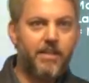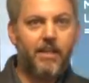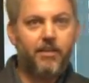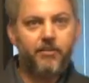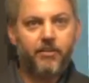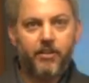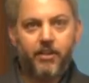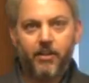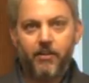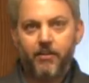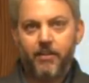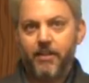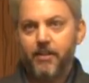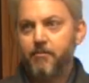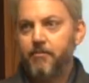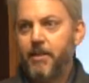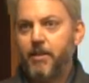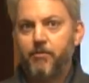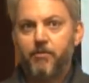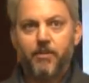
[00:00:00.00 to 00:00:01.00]
South Dakota
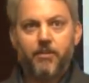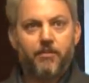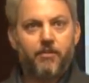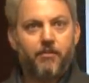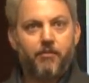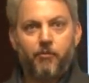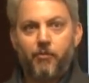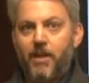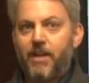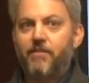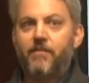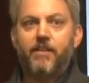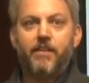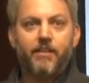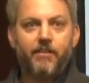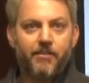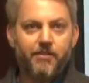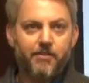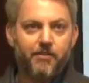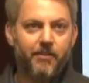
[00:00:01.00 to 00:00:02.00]
and meet with Raven
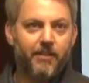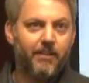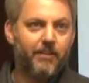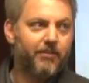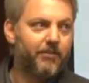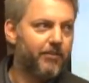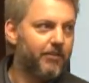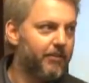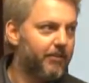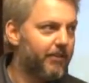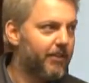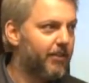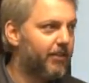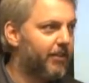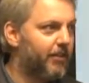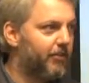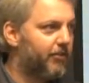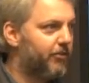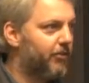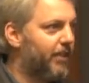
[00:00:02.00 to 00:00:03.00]
Industries or go
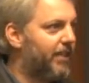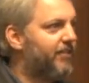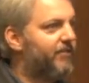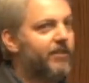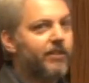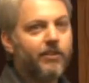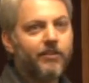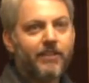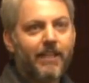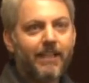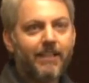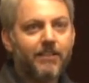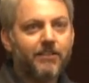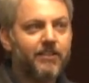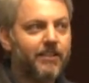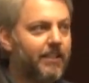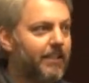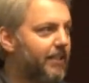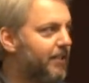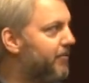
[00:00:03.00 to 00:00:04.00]
to Greeneville,
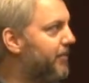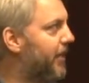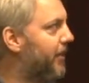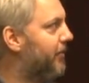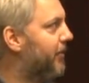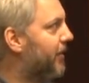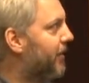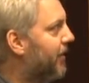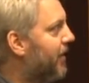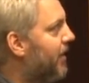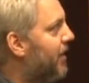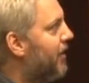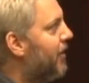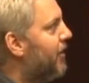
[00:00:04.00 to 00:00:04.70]
Tennessee and meet with